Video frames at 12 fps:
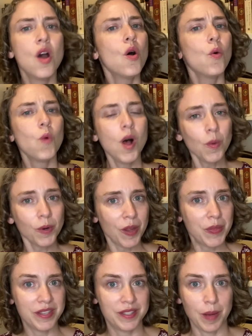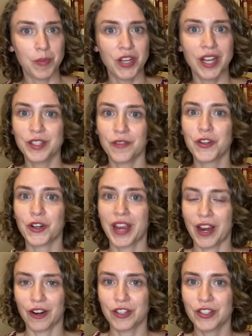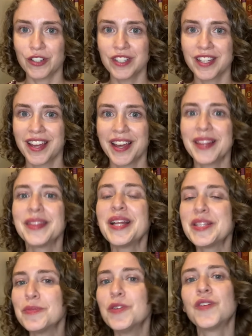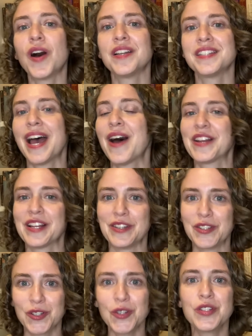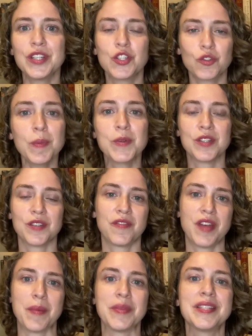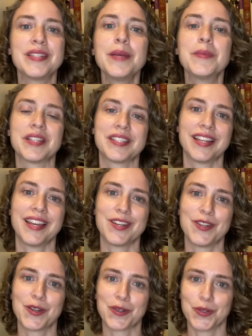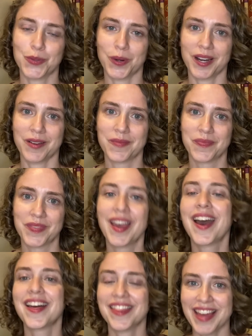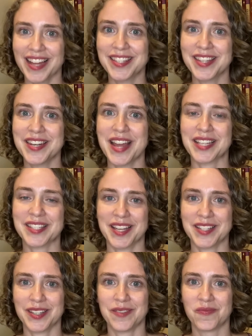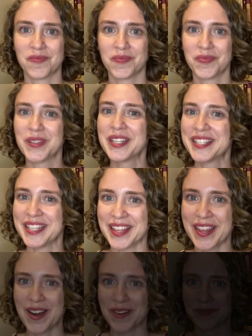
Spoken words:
While we're on the subject of your characters, let's move on to how to insert descriptions of them seamlessly into your story. That's the next lesson. See you there.